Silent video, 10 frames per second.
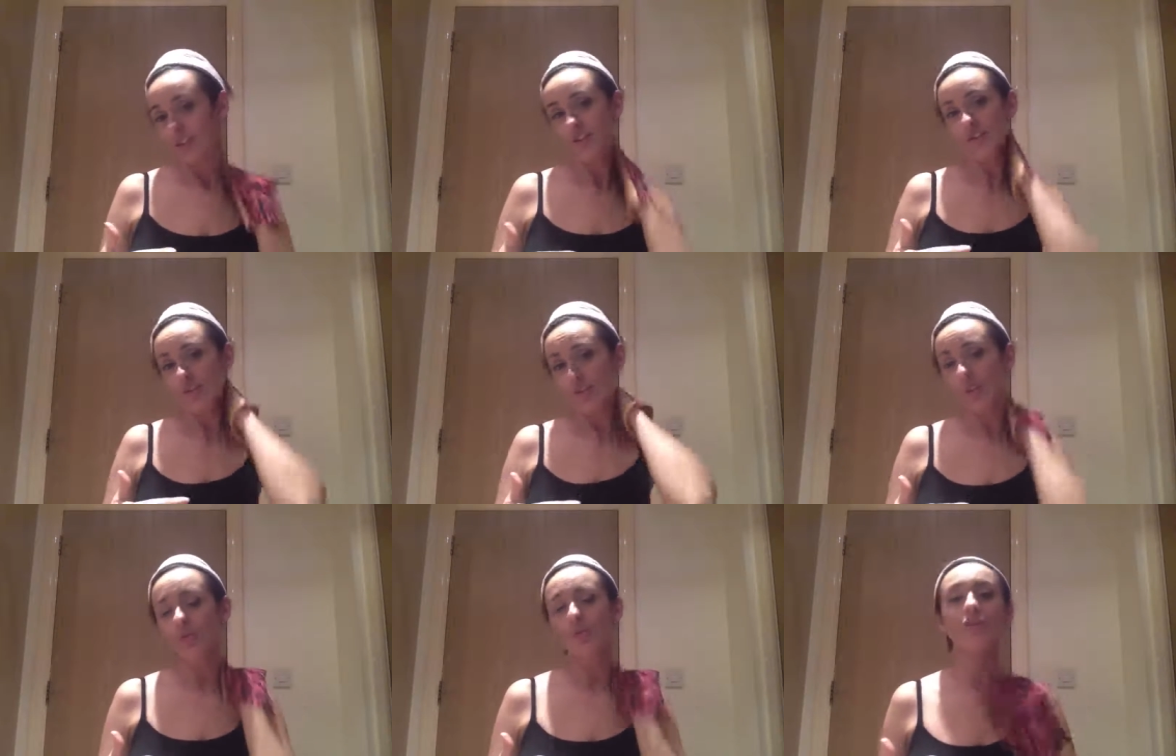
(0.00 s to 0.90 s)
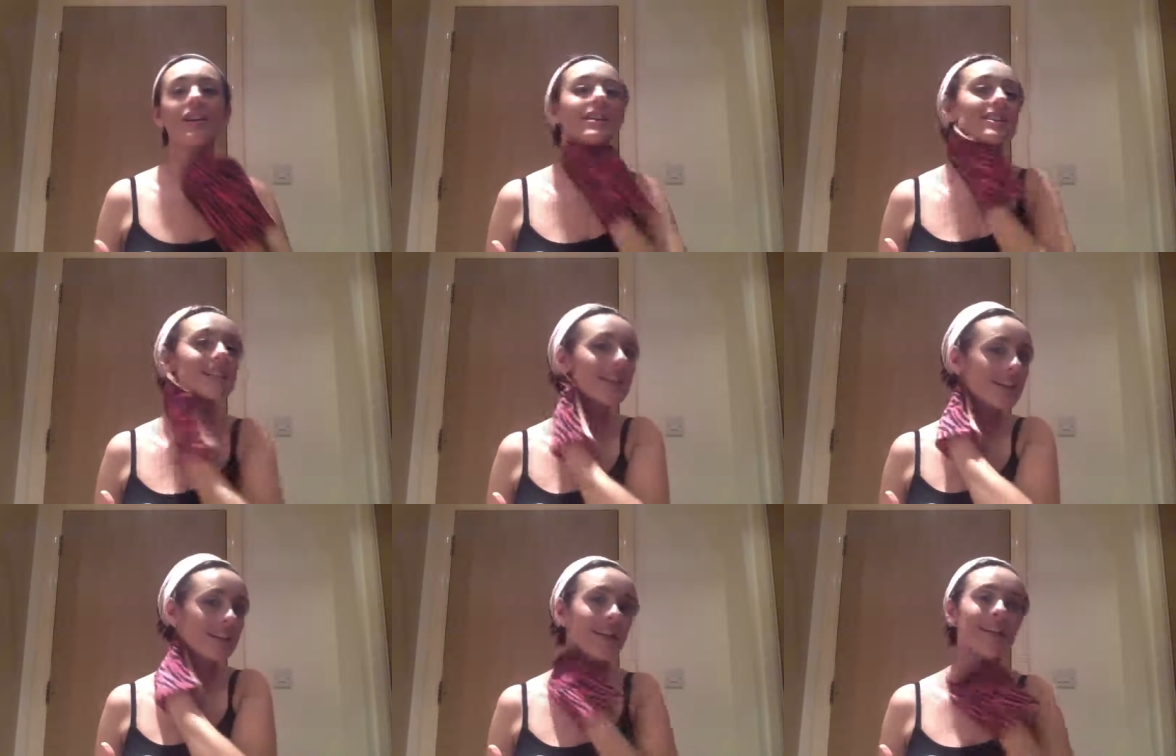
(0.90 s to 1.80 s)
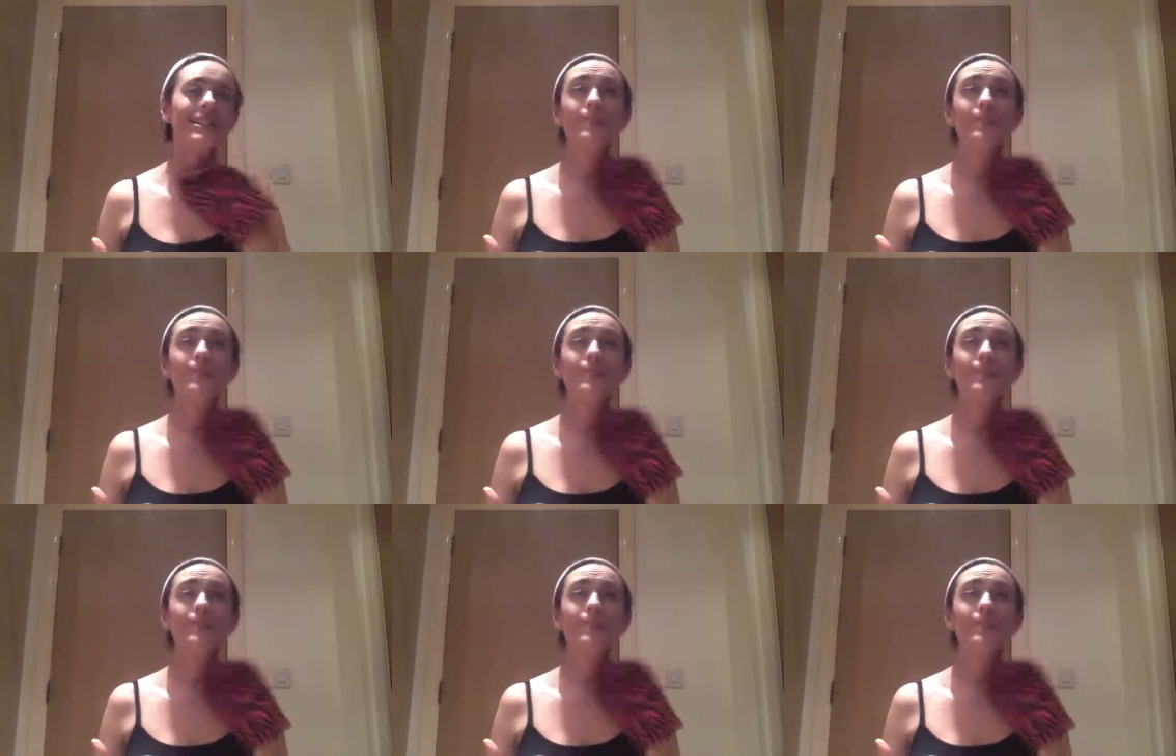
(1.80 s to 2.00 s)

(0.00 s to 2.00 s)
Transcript: You just don't want to go crazy, and